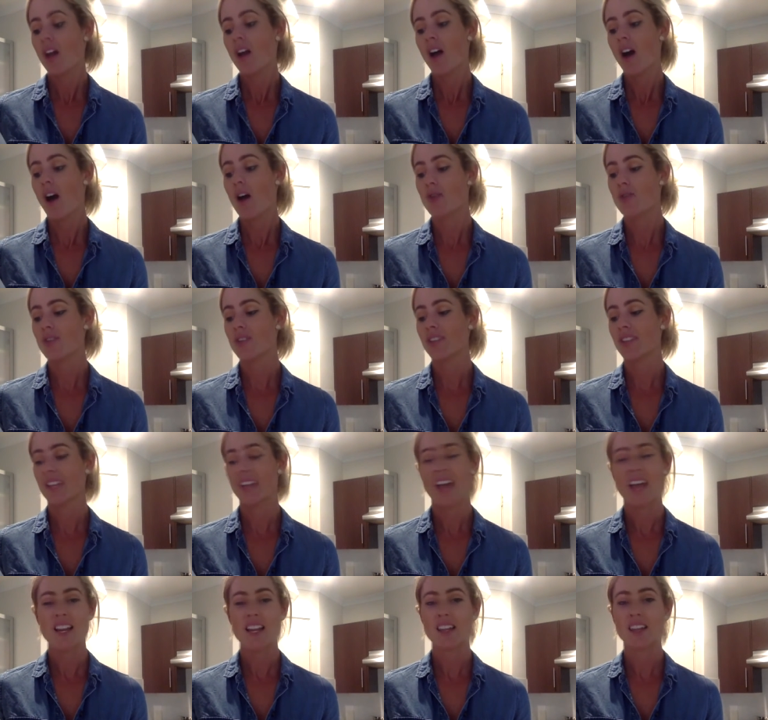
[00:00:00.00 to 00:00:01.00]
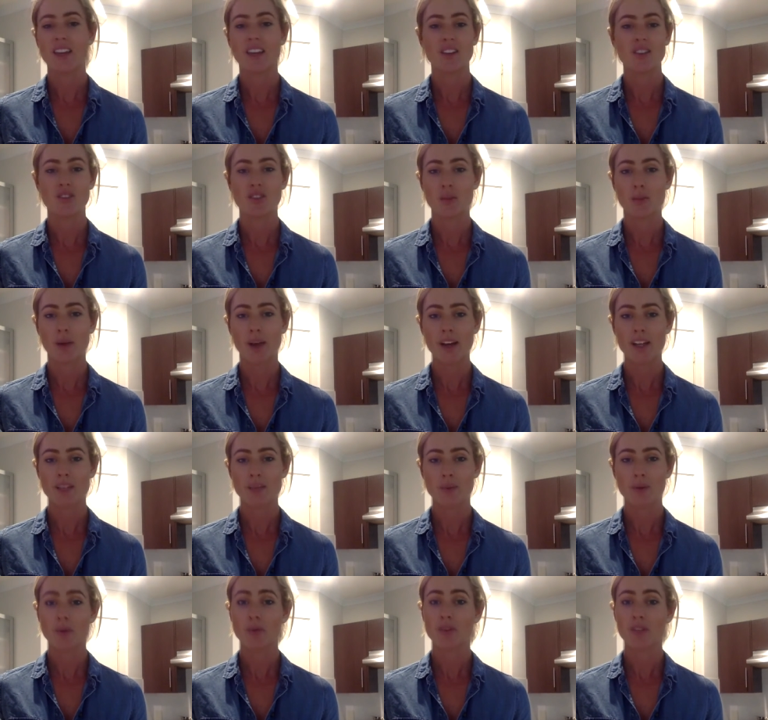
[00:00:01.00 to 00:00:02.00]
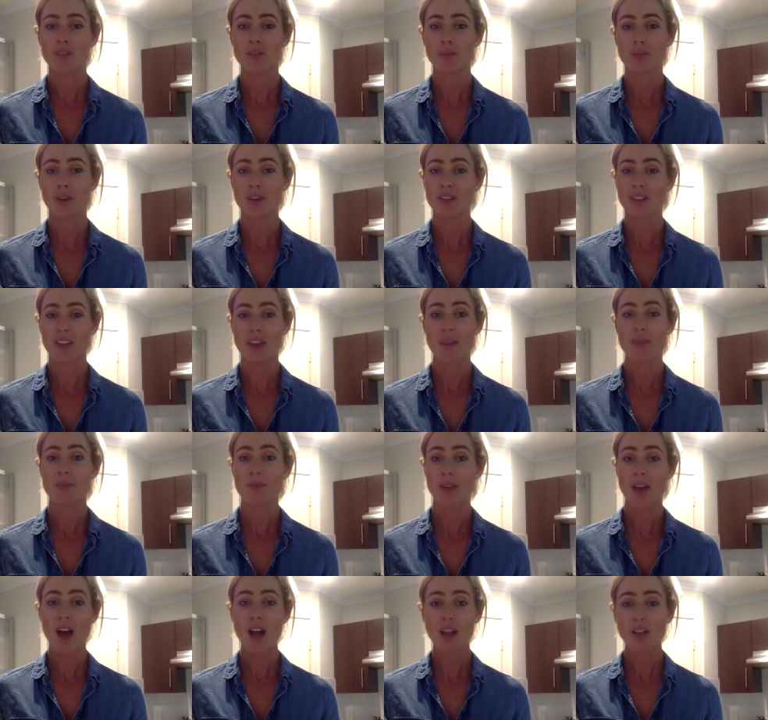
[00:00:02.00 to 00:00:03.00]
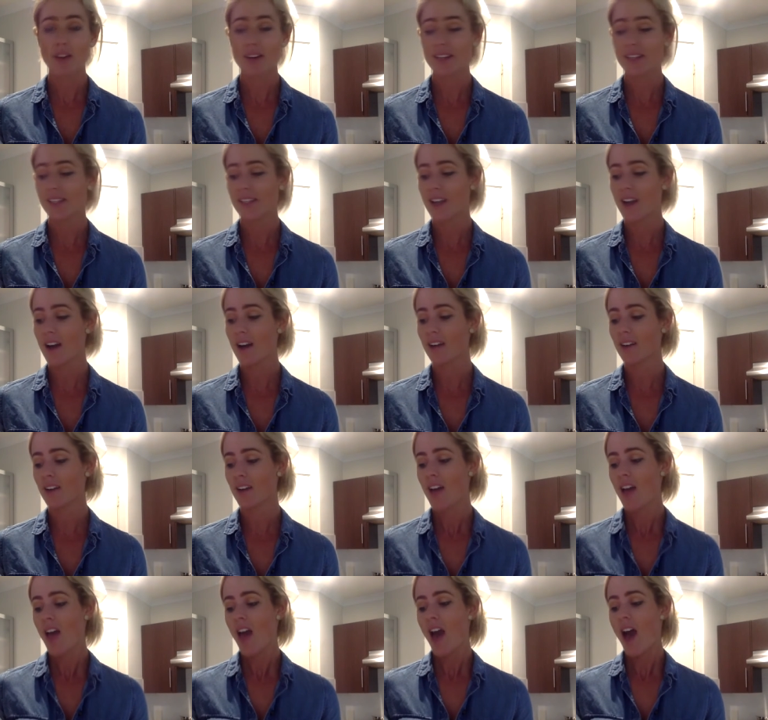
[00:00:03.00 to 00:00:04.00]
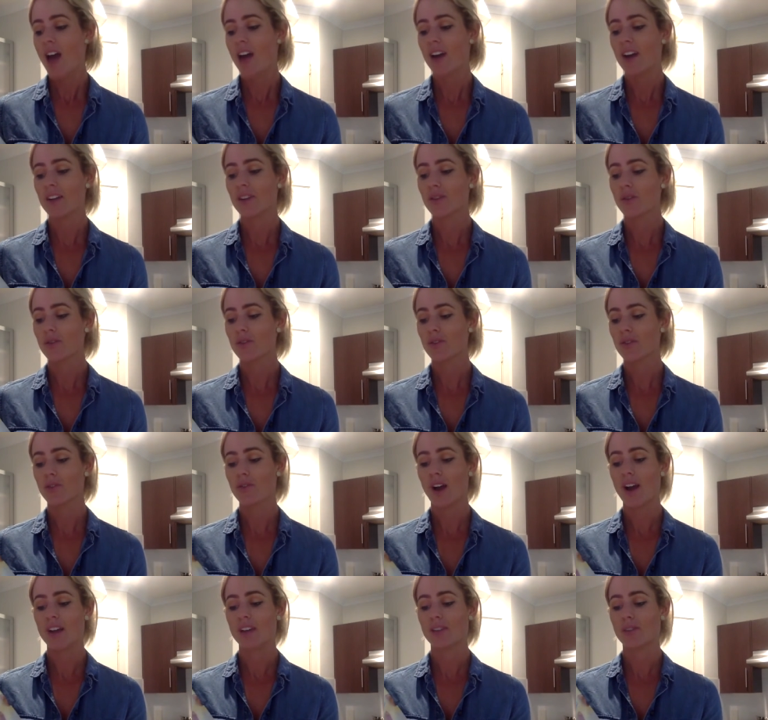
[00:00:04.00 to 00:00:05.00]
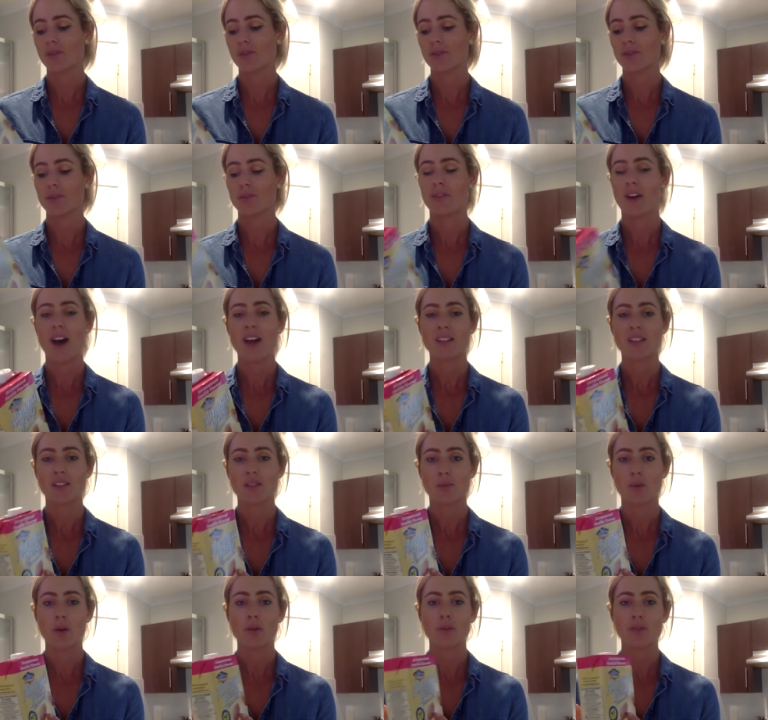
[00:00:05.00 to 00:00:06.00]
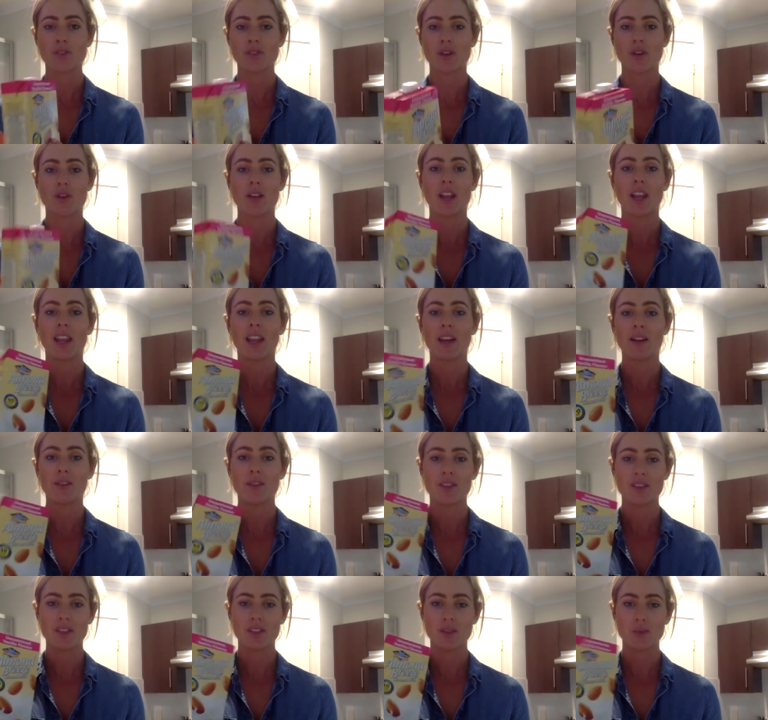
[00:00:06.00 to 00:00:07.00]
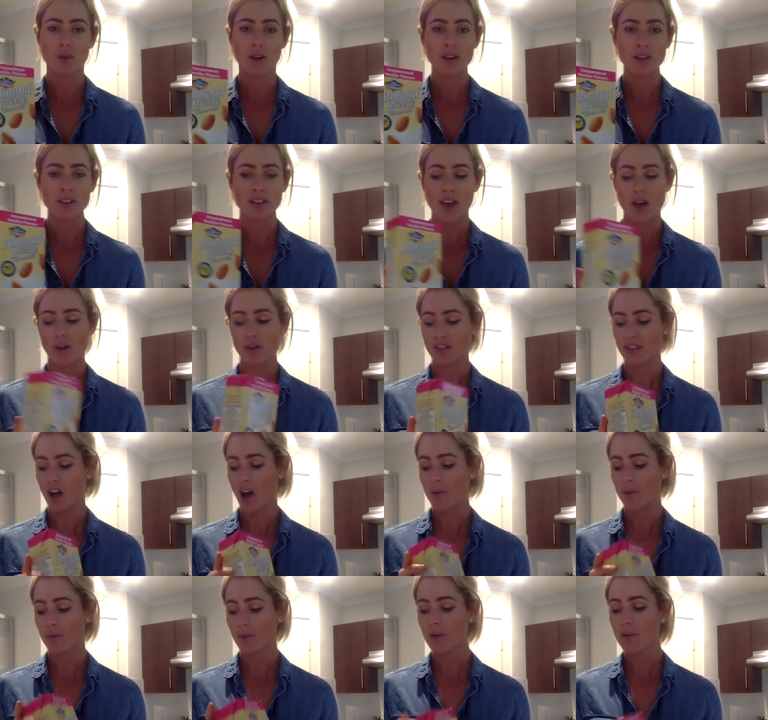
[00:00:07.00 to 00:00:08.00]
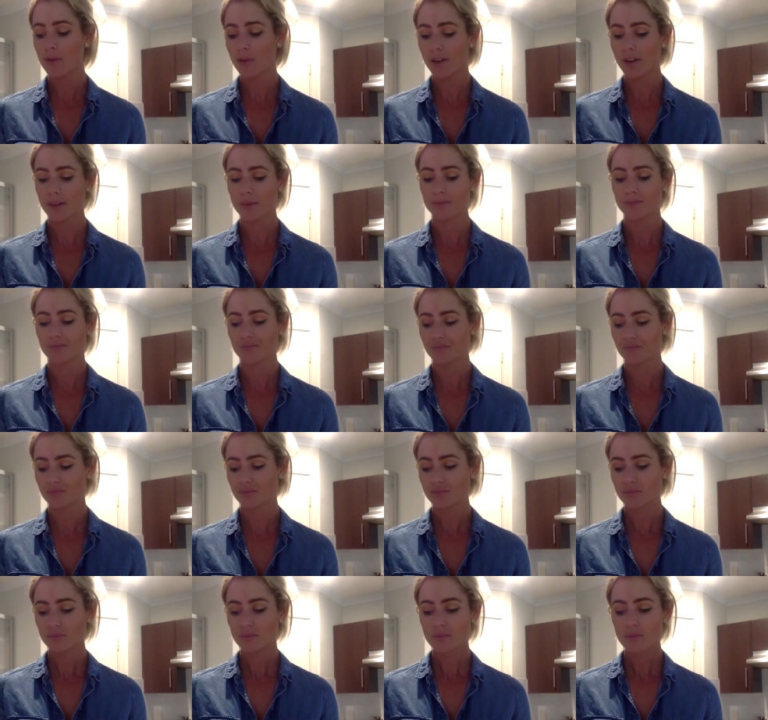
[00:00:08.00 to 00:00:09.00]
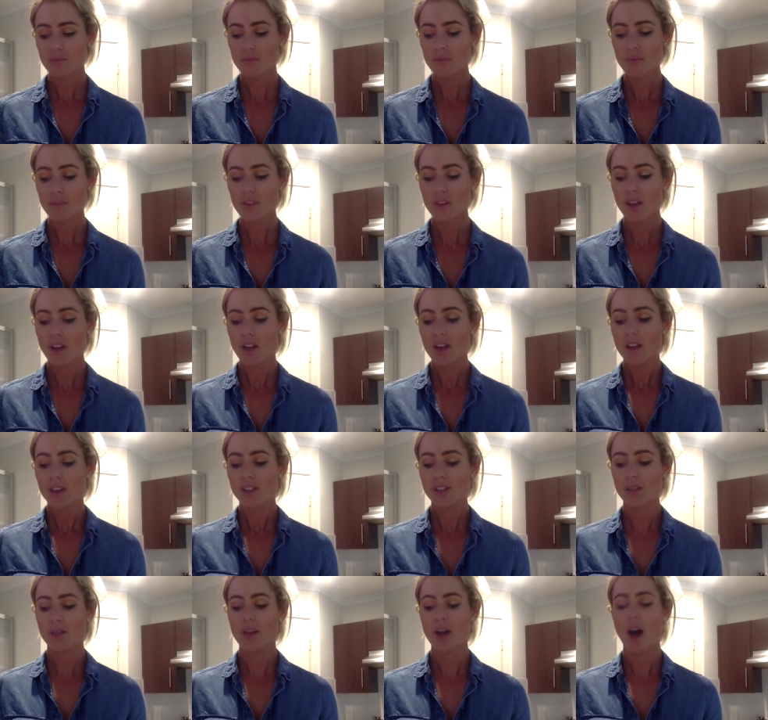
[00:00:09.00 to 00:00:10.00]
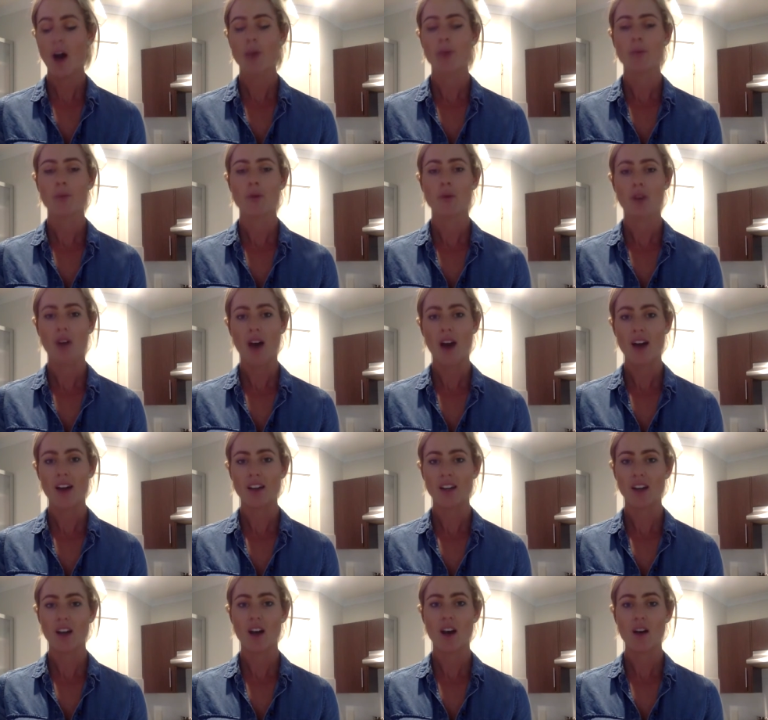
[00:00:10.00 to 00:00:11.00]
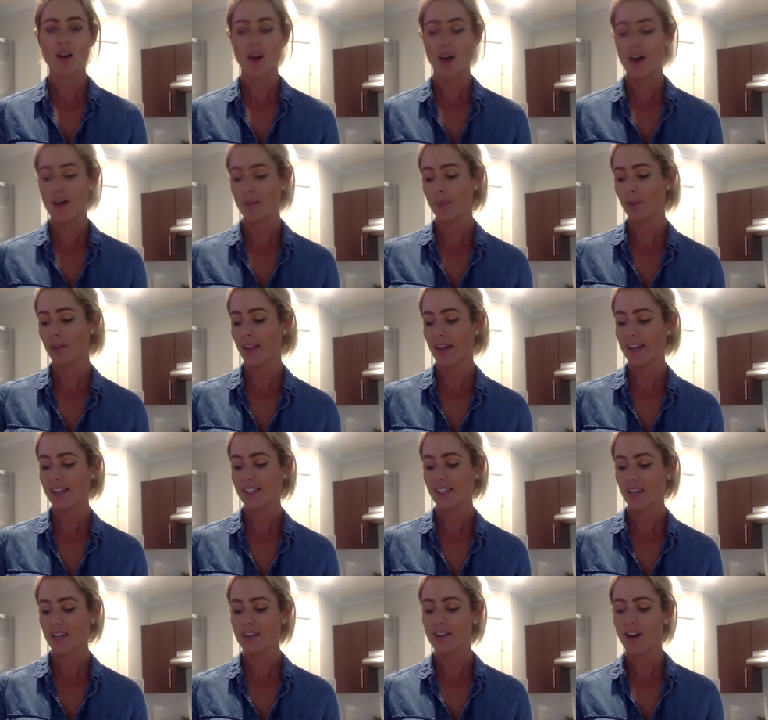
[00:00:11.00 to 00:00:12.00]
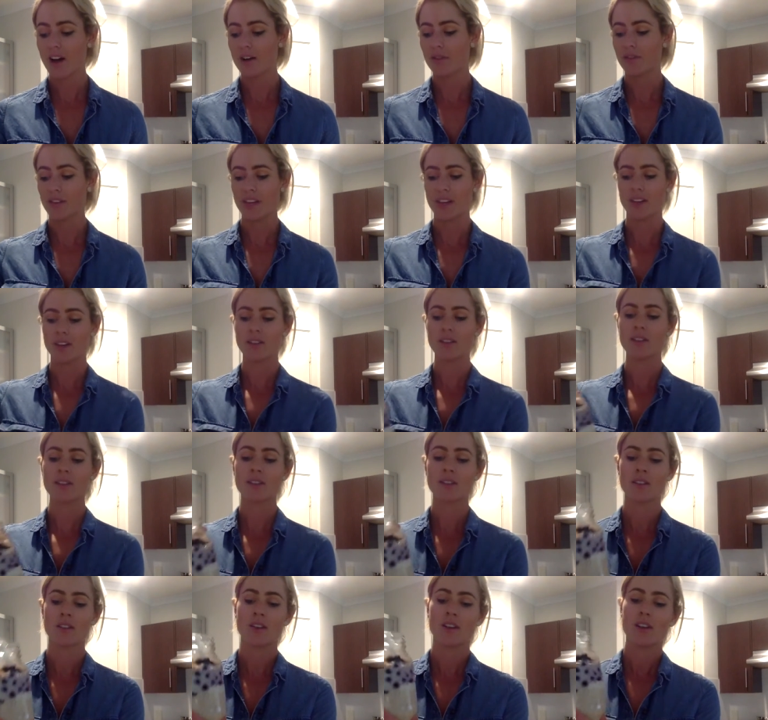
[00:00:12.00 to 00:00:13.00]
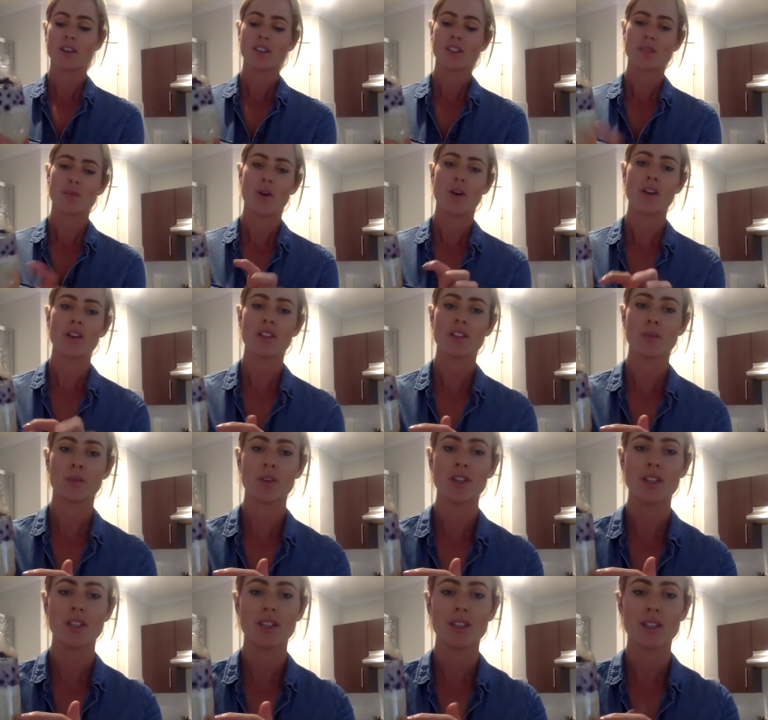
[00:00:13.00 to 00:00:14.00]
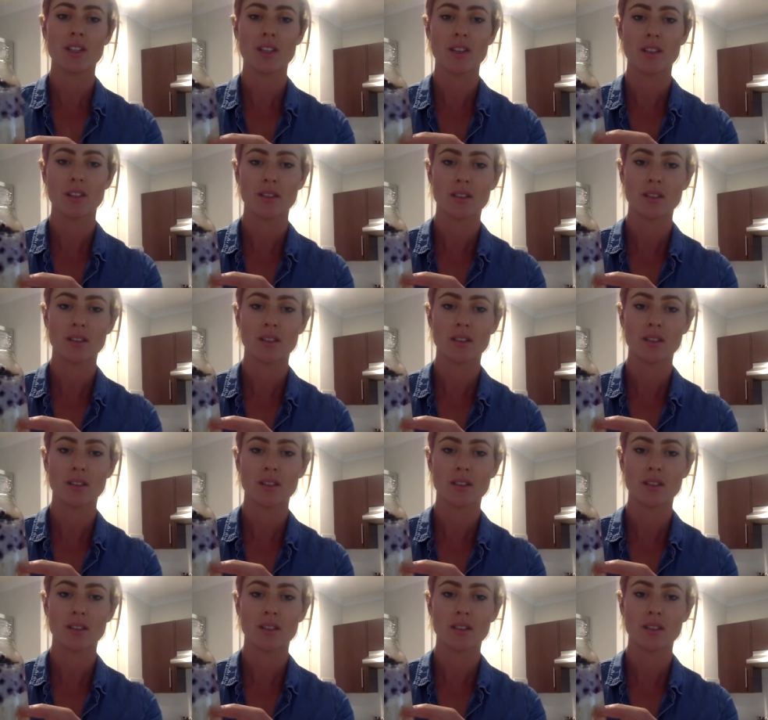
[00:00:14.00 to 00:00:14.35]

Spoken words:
I'll use it in anything to replace milk just because it keeps the calories down, and it is also a great source of fats as well. So love this one. Get onto almond milk. So with the almond milk, I placed enough in, so my oats were just